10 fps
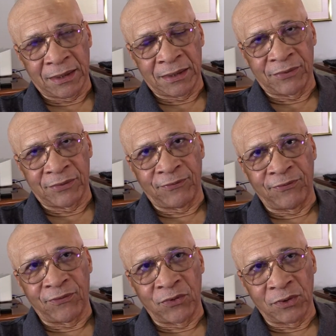it's
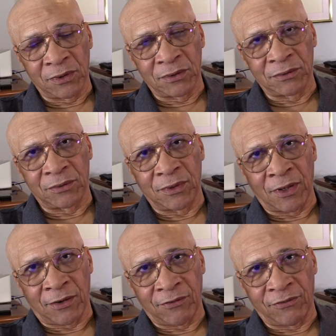full
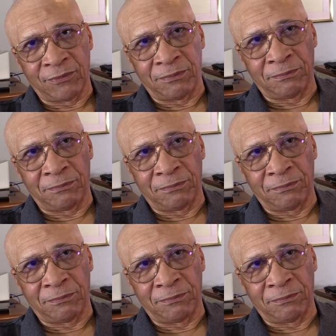of